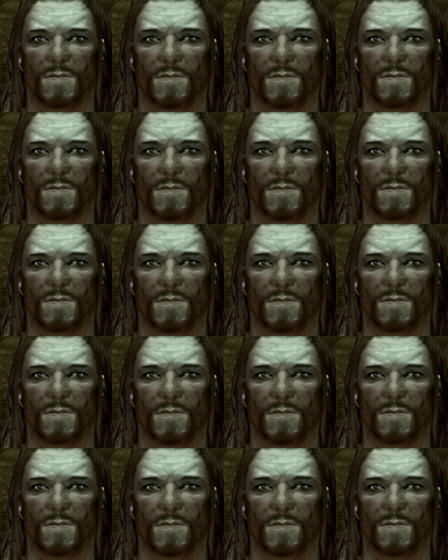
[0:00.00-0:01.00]

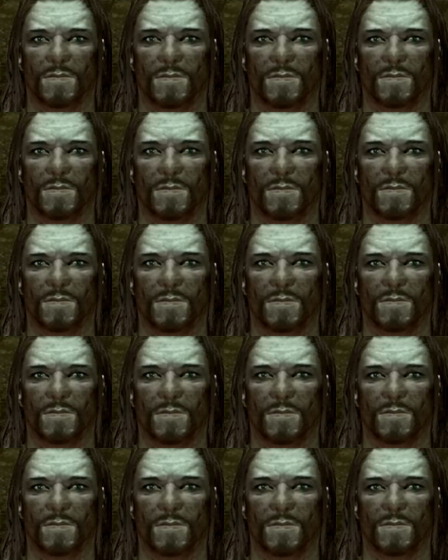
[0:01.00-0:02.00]

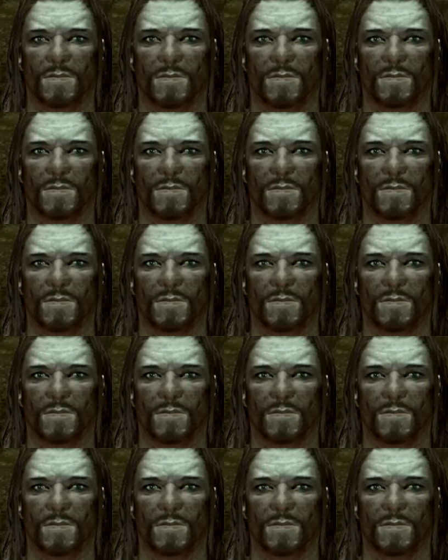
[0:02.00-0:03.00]

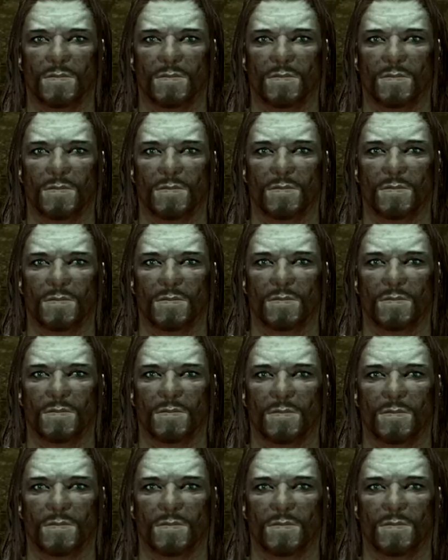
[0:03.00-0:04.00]

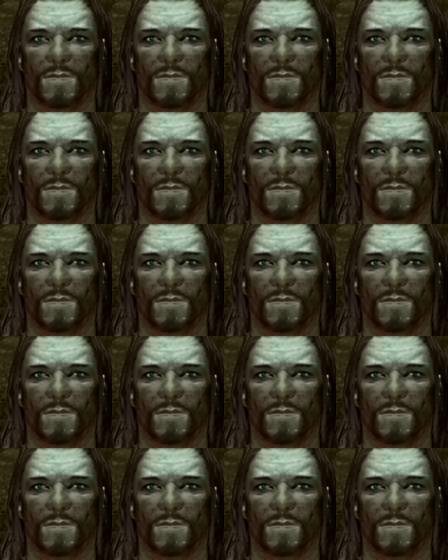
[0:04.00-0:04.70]
(no lip movement)